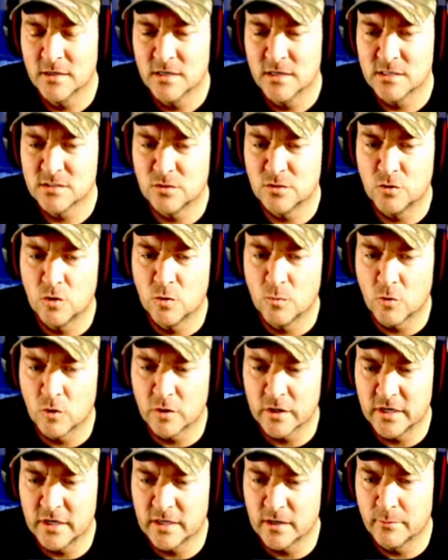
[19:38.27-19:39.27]
So no more
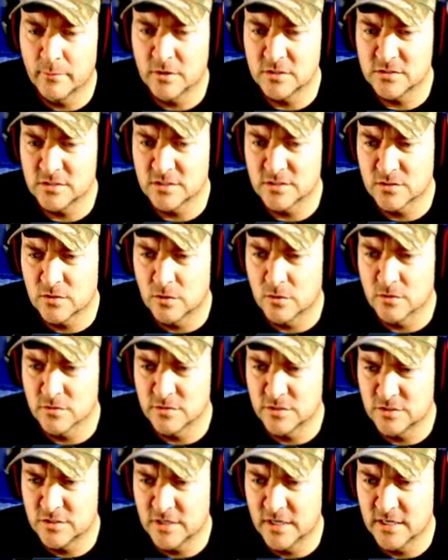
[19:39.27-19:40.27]
getting a bunch of skulls
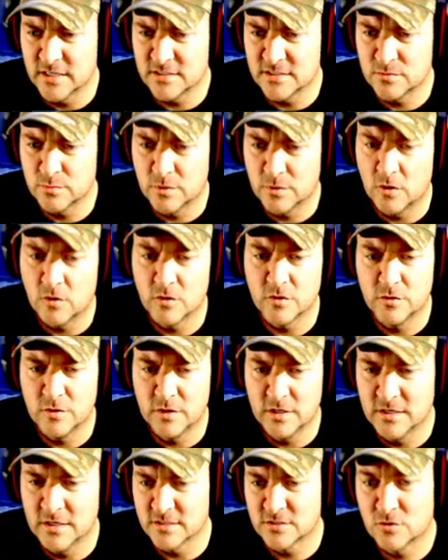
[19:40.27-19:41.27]
and chests when all you
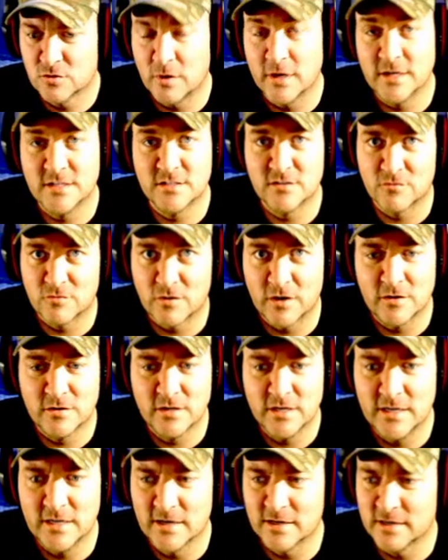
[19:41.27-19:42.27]
need is crates of rare
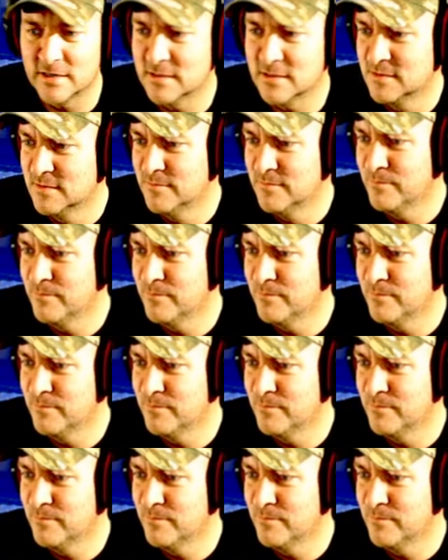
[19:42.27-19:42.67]
tea, I guess.